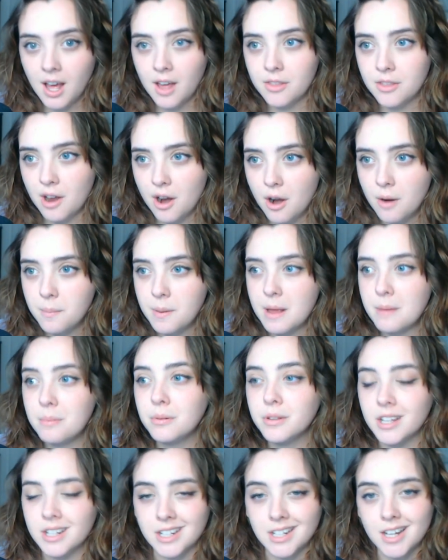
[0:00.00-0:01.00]
There are people
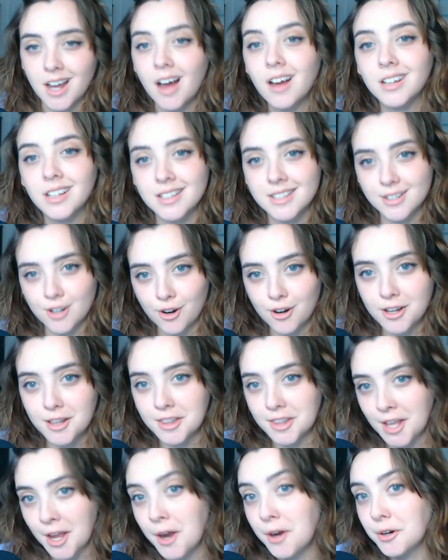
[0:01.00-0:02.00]
that did not get started in
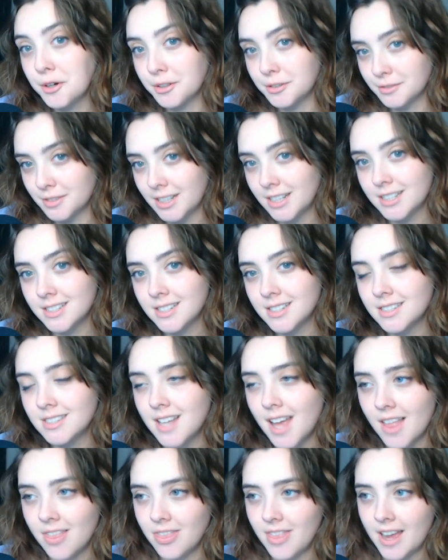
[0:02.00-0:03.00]
their careers
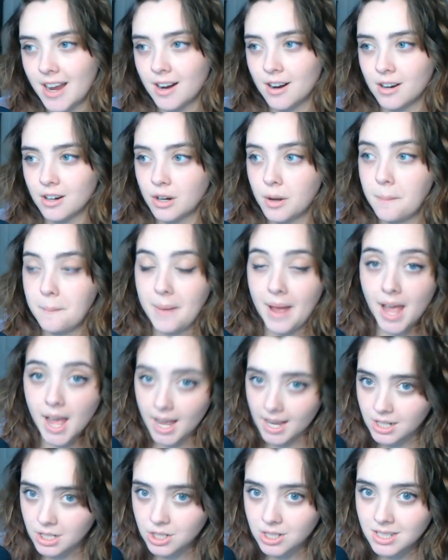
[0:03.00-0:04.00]
and their
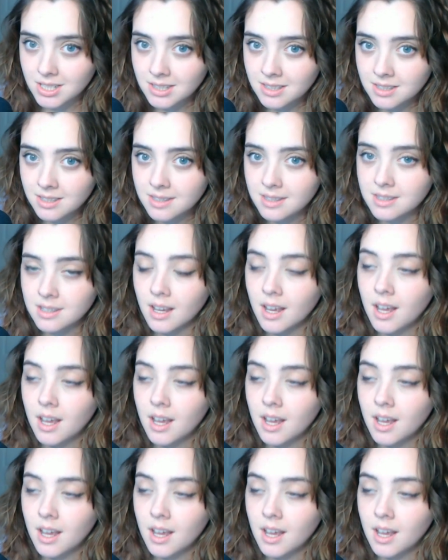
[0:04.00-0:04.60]
passions